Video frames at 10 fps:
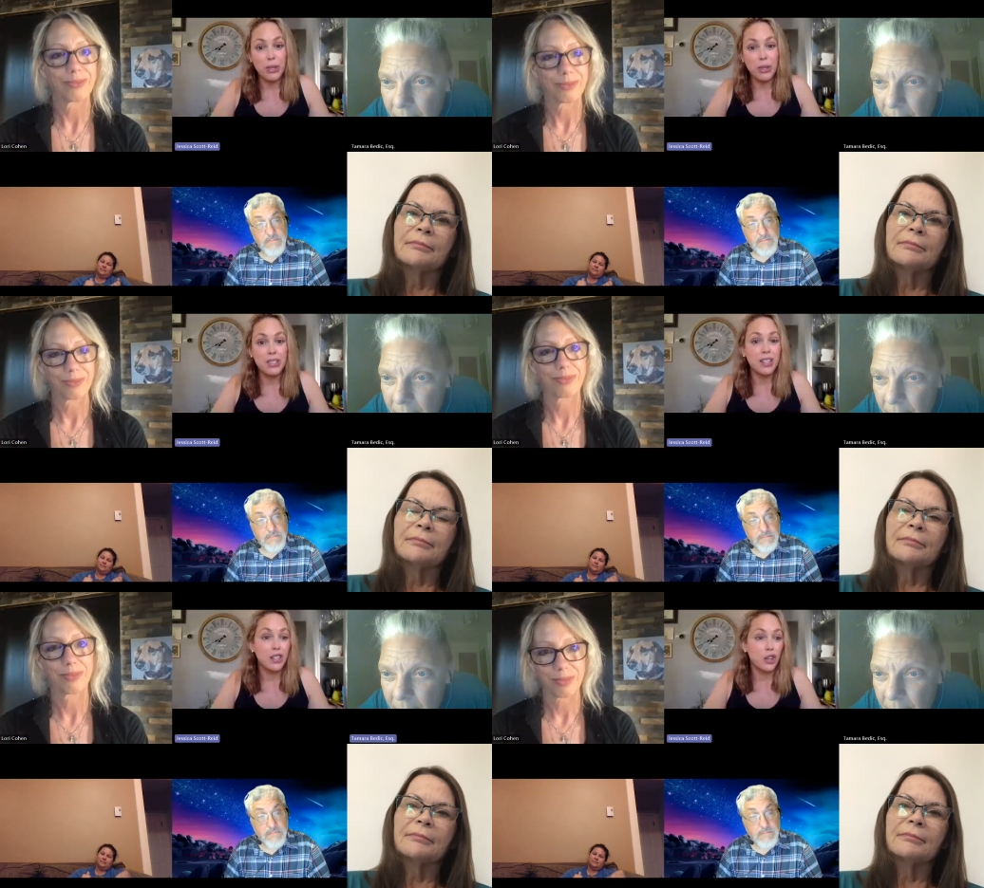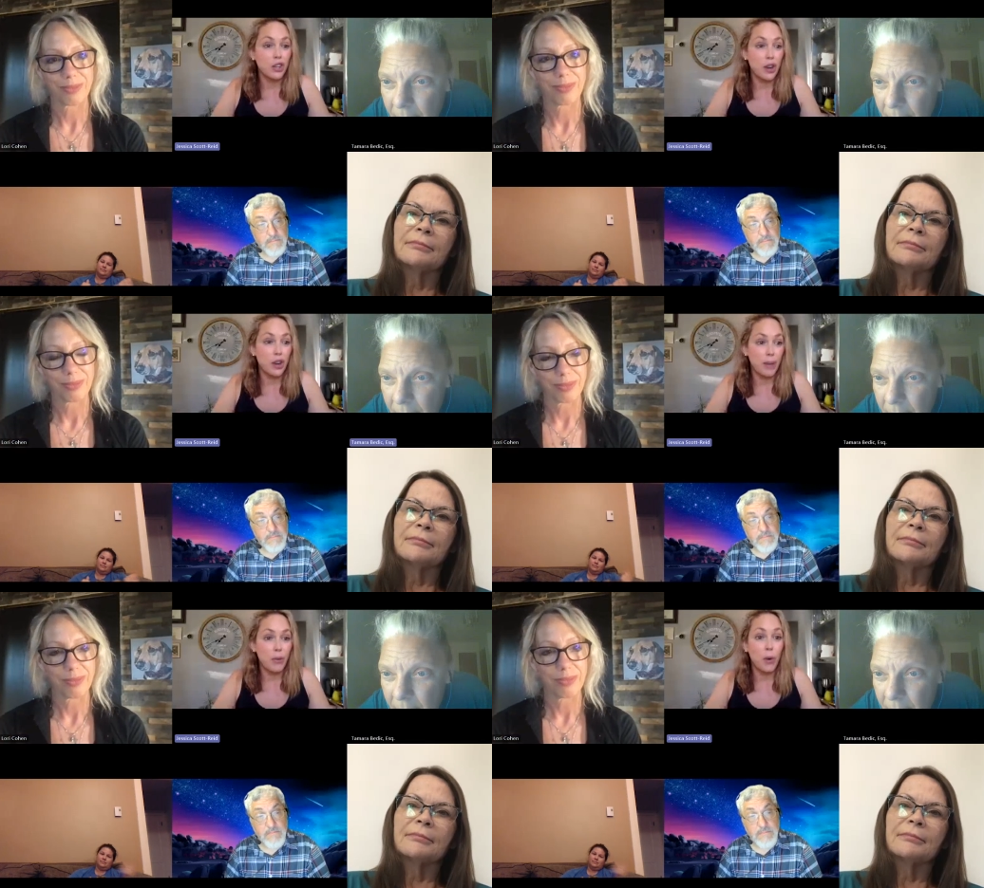Speaker 1: She's doing such
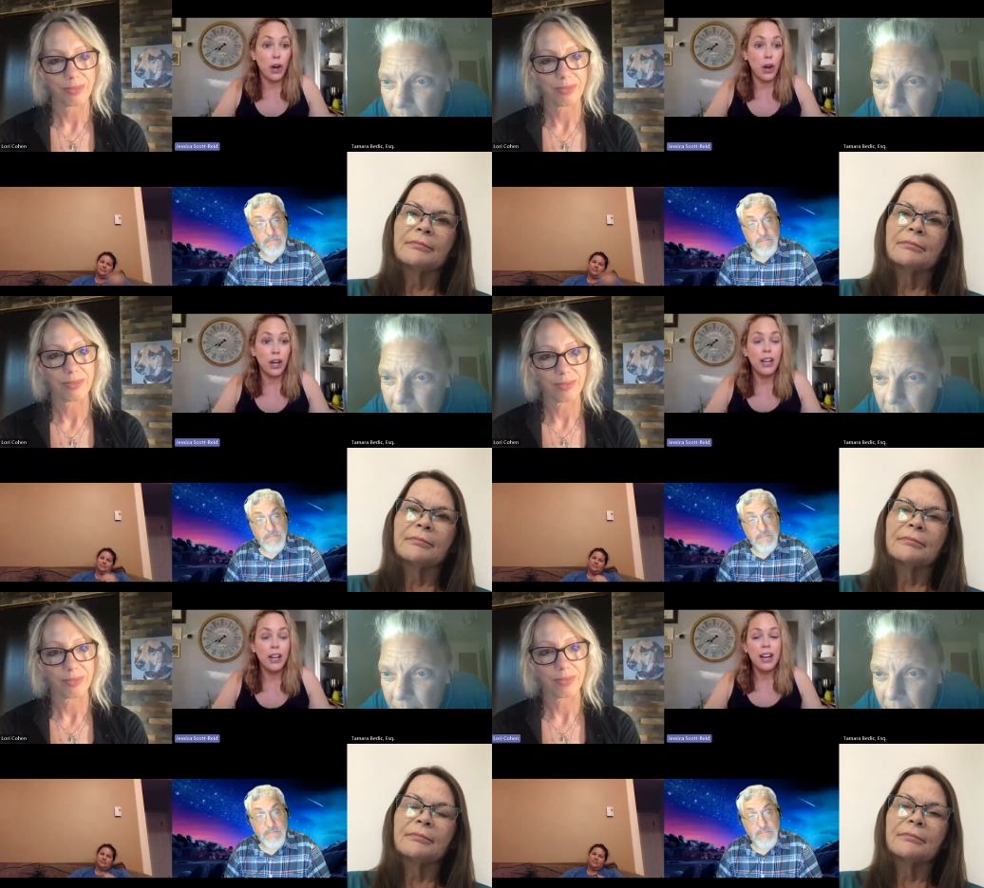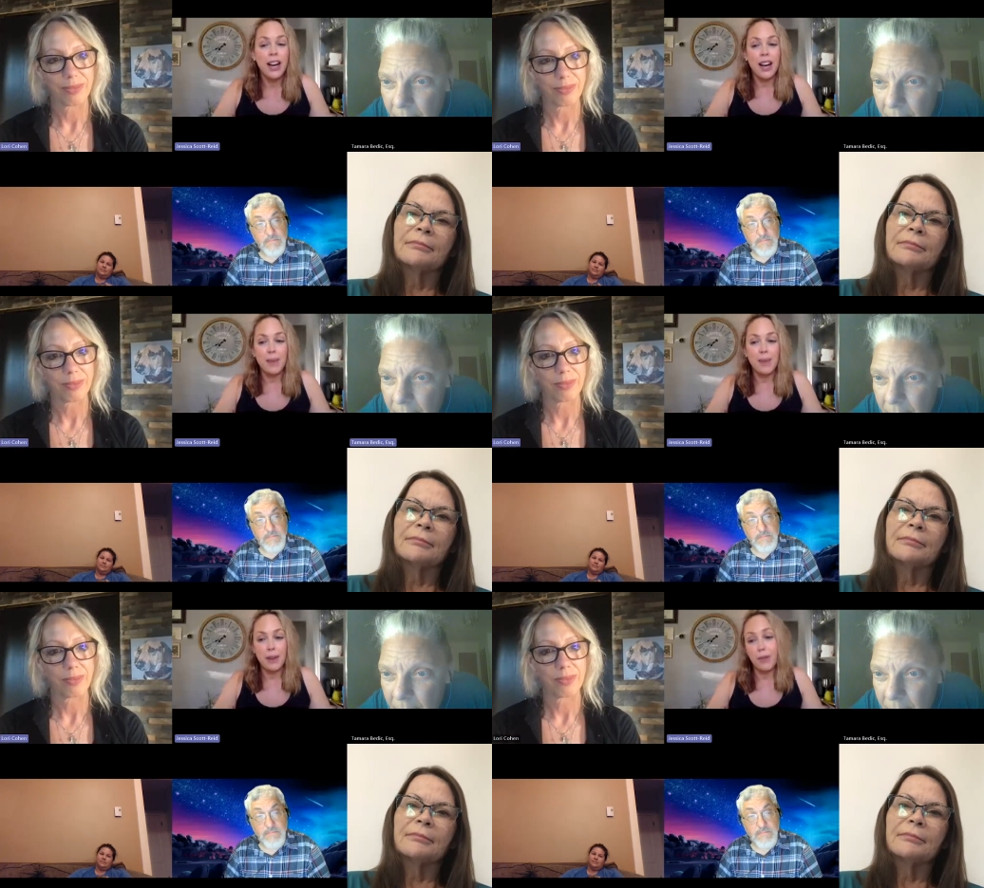incredible work
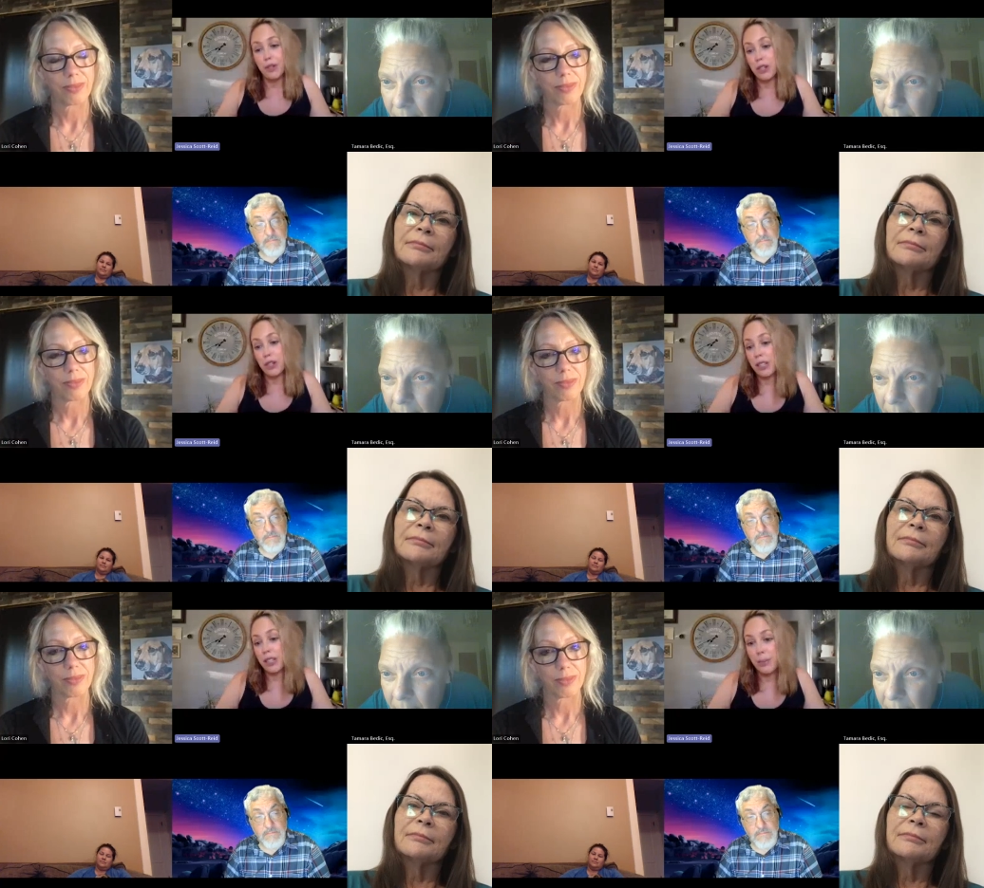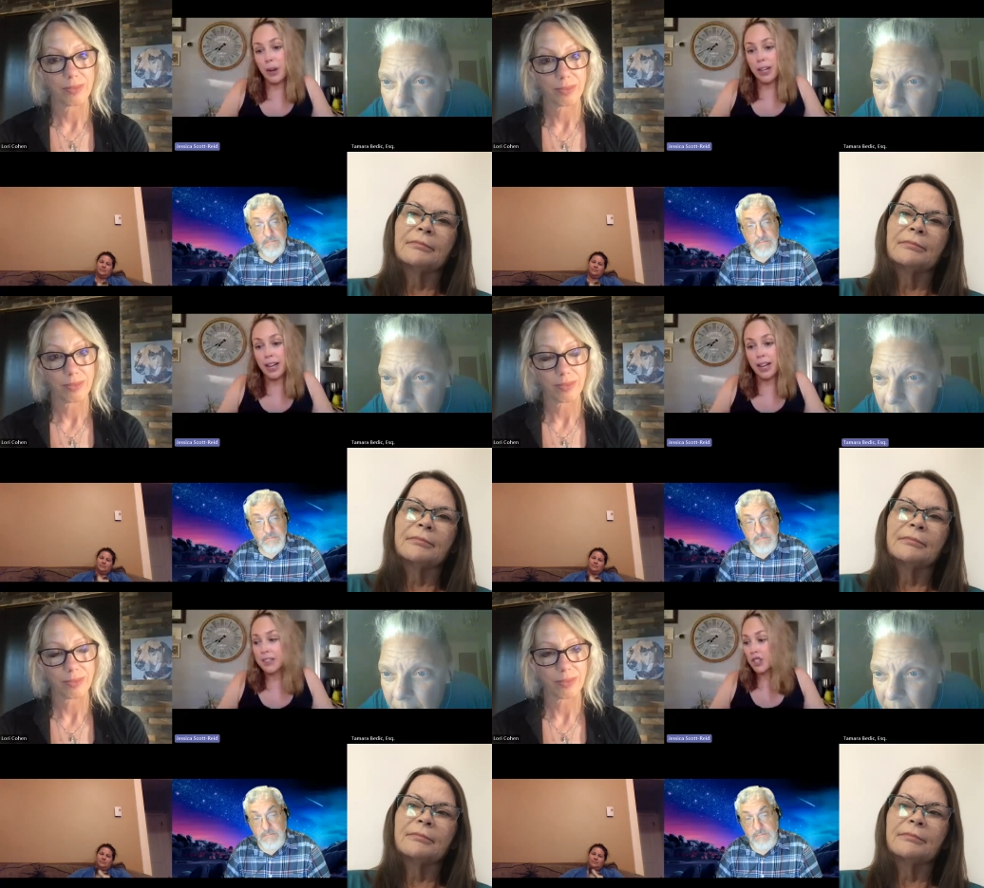um, that unfortunately the
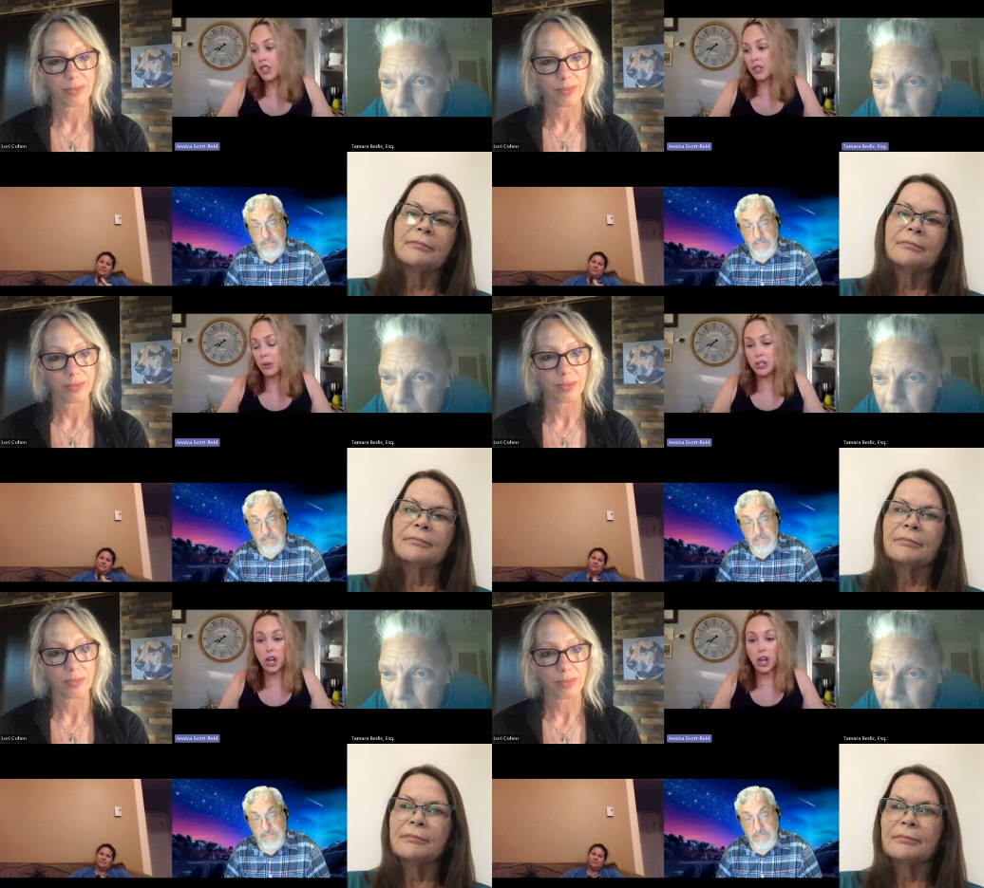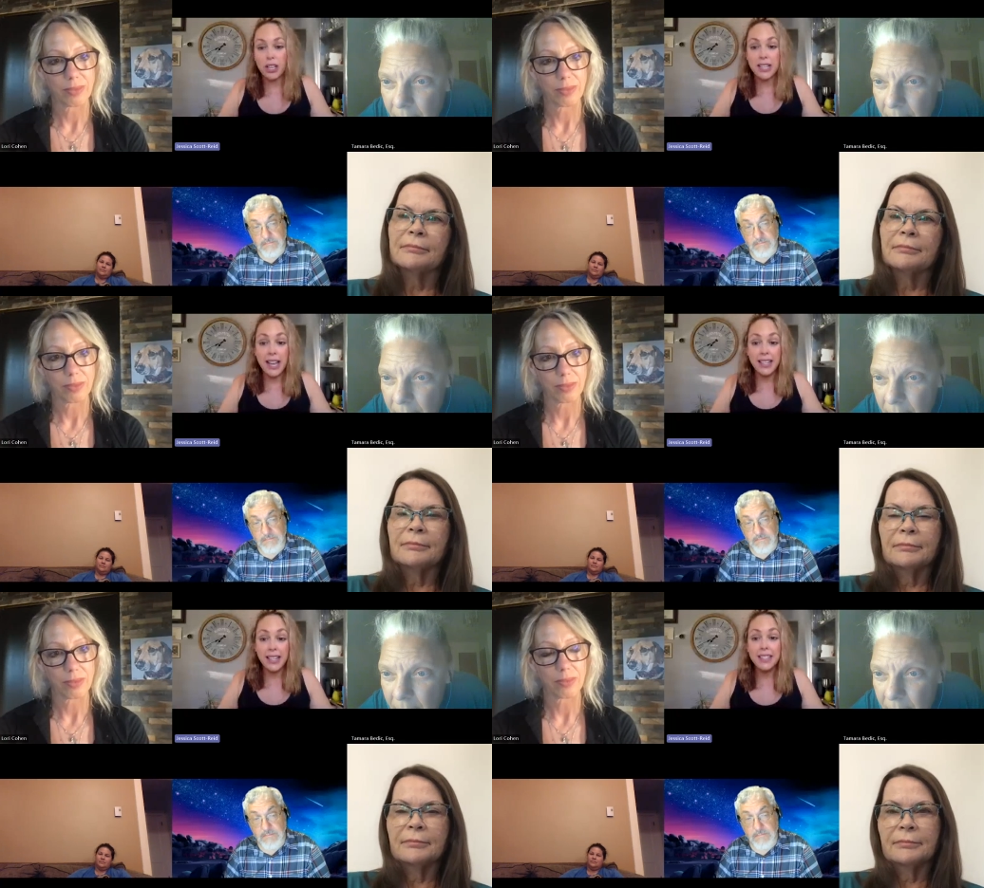podcast just sort of saw
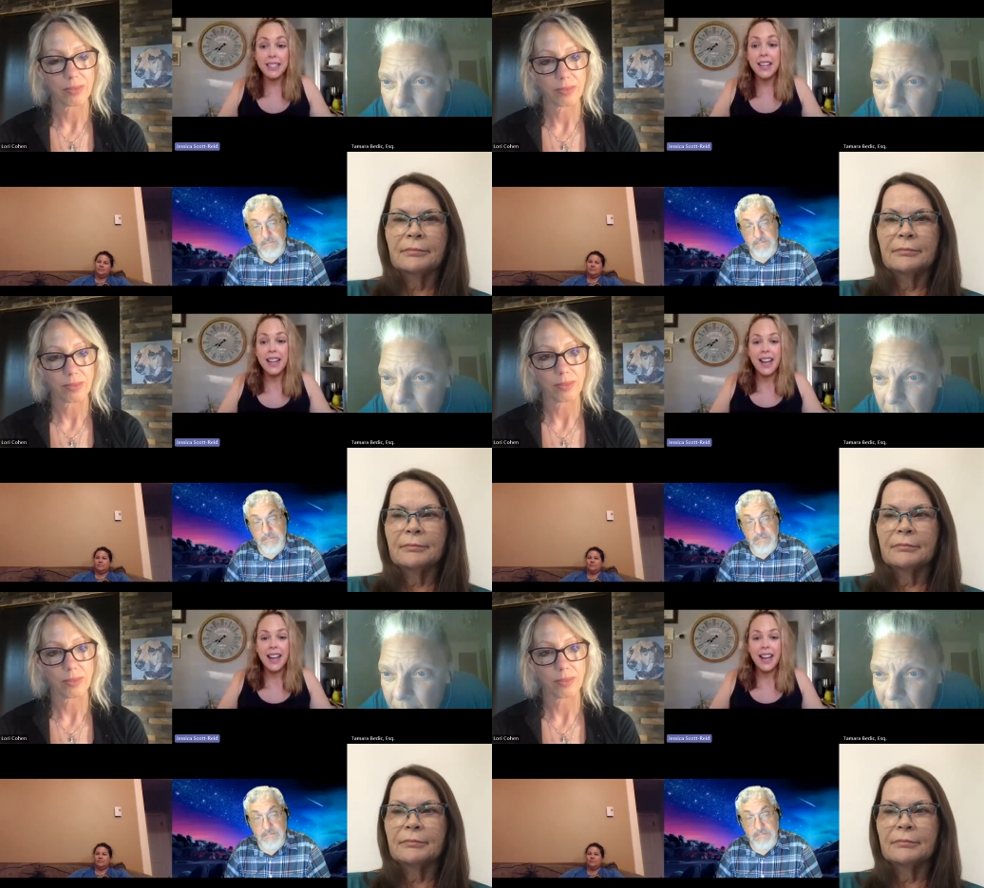its end.